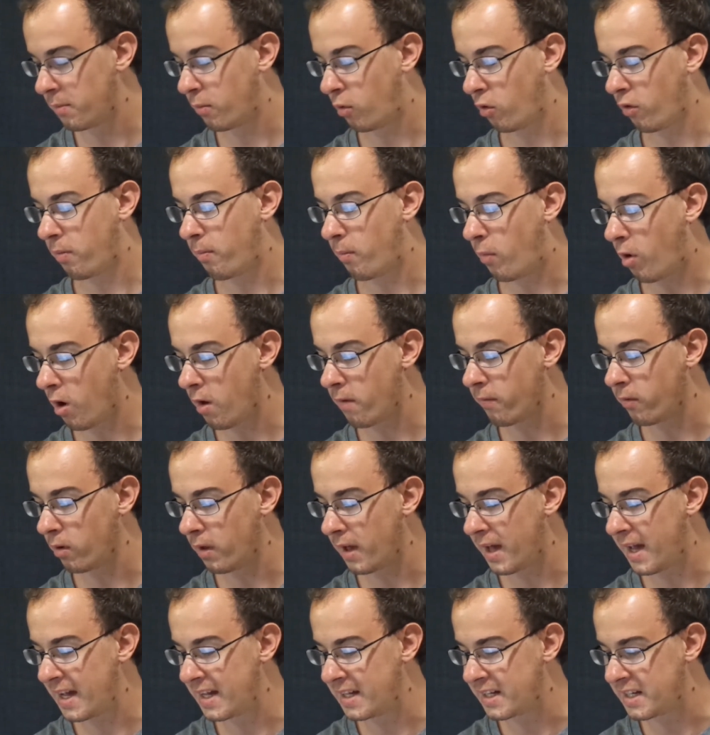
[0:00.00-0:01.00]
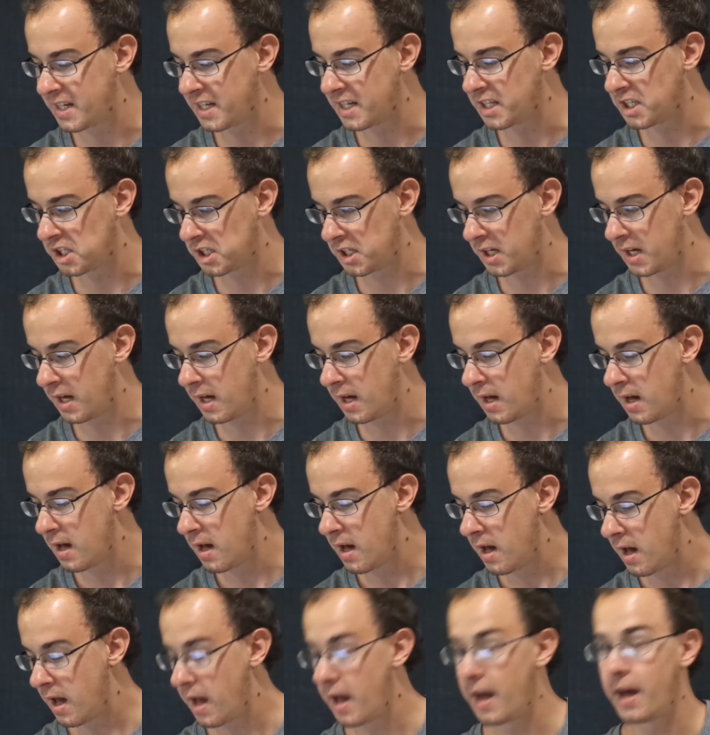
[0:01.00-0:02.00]
both Marvel and DC
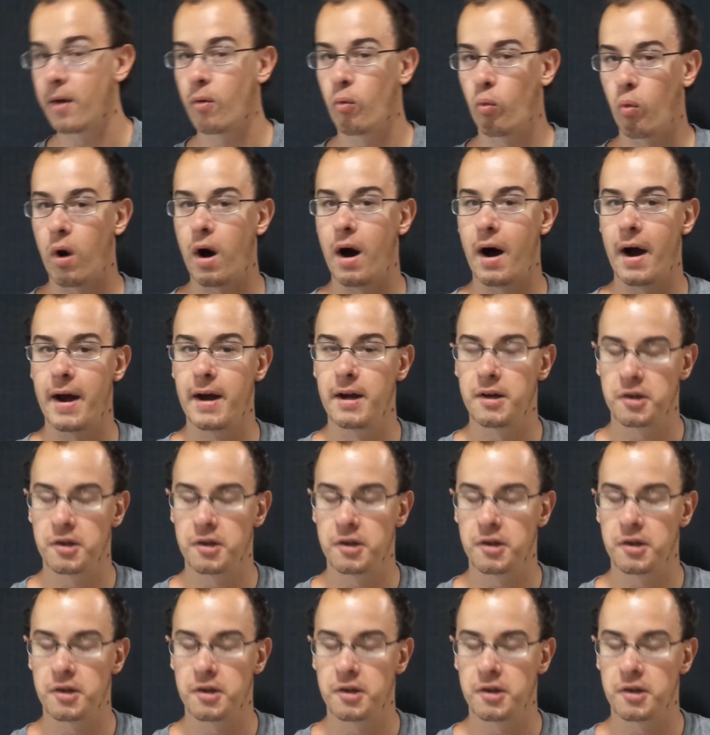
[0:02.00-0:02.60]
and why.